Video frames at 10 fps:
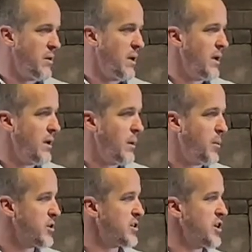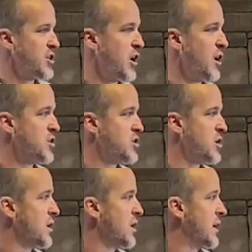uh, a person in charge,
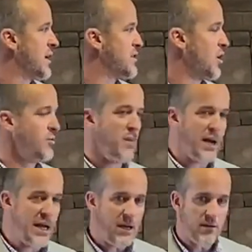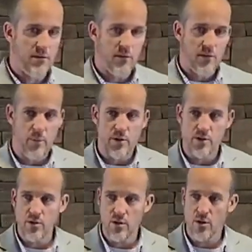is owed money. The
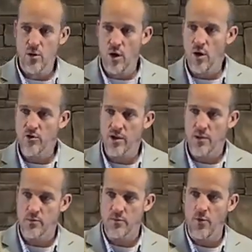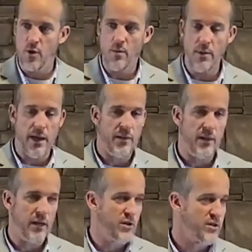person who, owes comes before him, and the
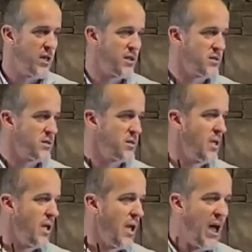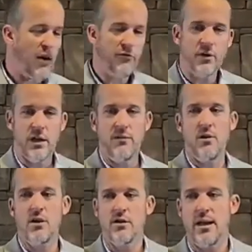leader says, I'll forgive you
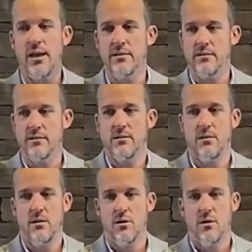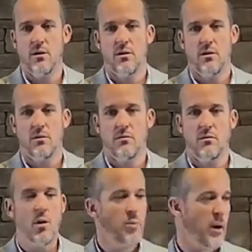your debts.
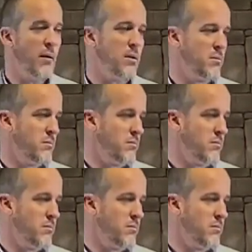No problem.